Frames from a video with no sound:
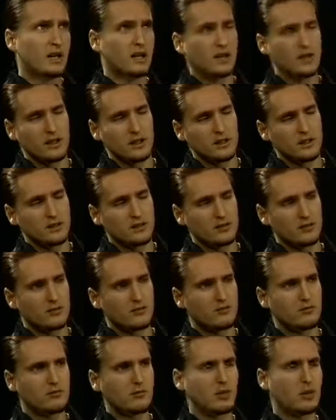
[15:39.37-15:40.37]

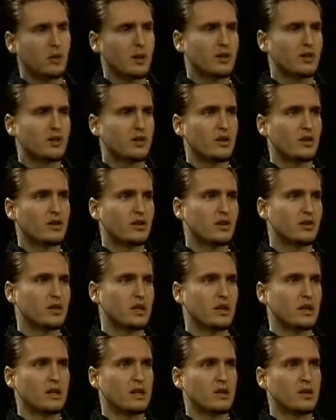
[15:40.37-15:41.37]
U.S.
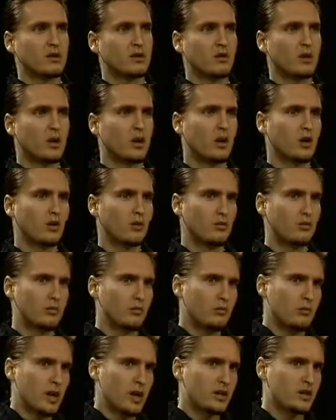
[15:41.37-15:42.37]
citizens saying,
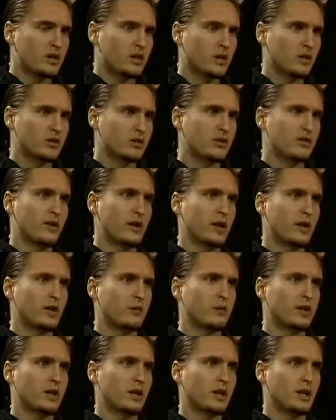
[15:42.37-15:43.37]
well, Mexico's
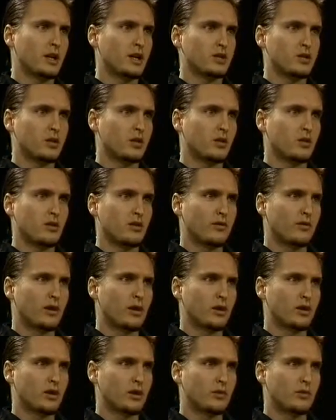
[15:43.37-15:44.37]
developing and it's going to
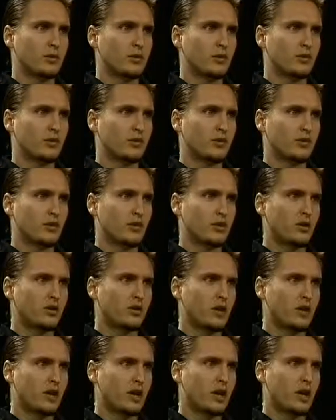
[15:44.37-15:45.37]
affect our beautiful
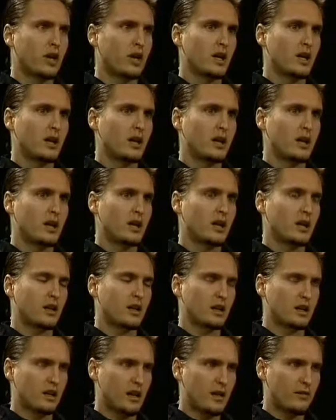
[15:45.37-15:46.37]
scenery.
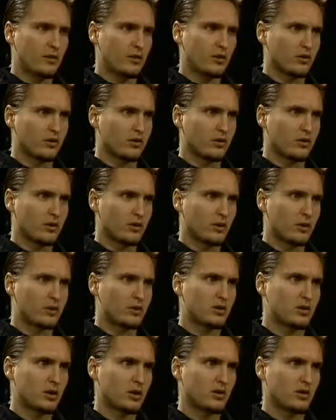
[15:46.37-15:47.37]
The
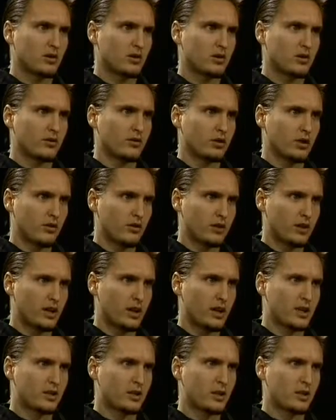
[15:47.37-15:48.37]
emission levels of
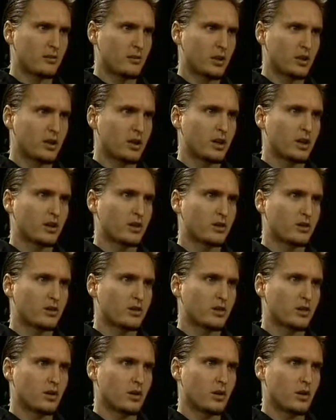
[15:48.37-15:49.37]
sulfur dioxide and
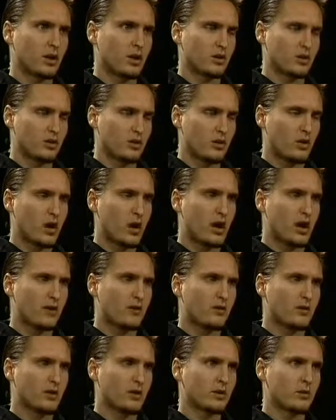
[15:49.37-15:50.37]
particulates are so
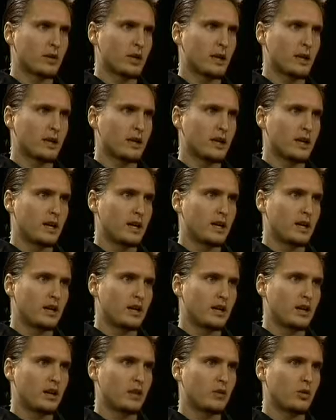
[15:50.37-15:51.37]
high from this plant
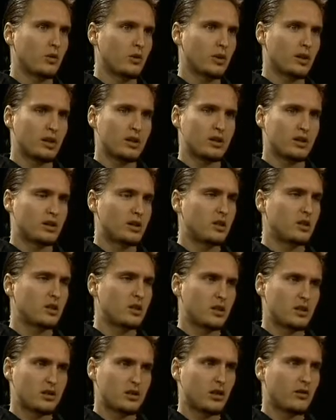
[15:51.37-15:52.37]
that
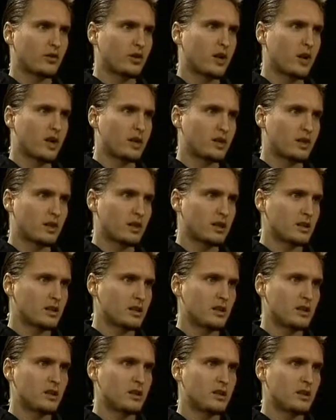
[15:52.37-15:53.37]
the sulfur dioxide
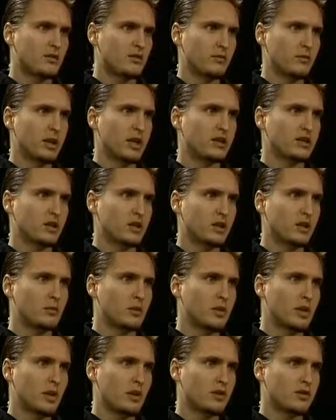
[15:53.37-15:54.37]
exceeds even basic
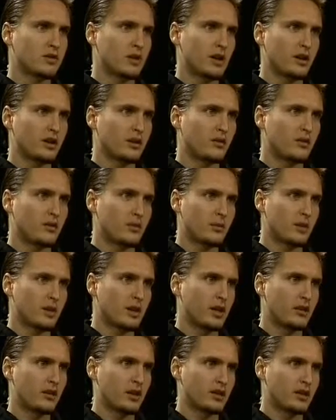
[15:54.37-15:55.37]
human health standards for the
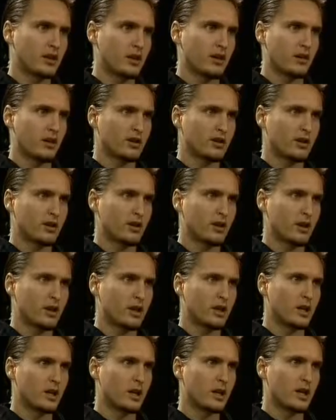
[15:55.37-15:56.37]
Piedras Negras
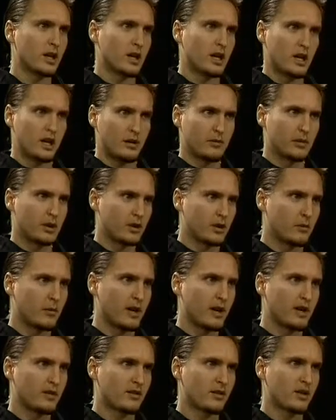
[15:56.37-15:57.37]
area,
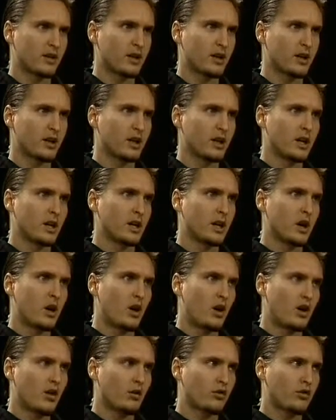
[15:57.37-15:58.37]
Eagle Pass area.
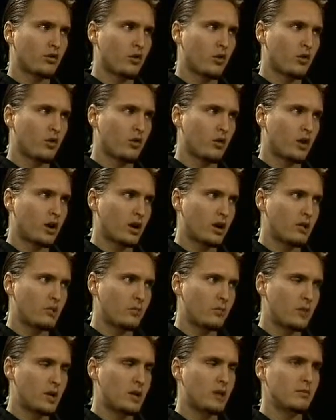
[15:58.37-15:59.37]
Also,
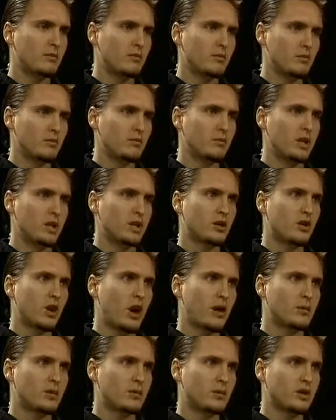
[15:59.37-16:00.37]
many
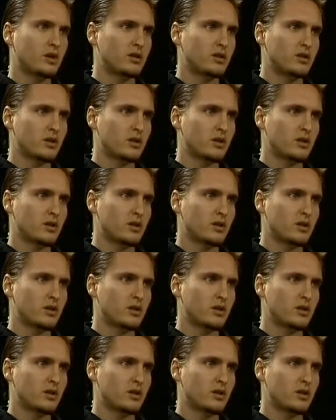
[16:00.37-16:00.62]
crop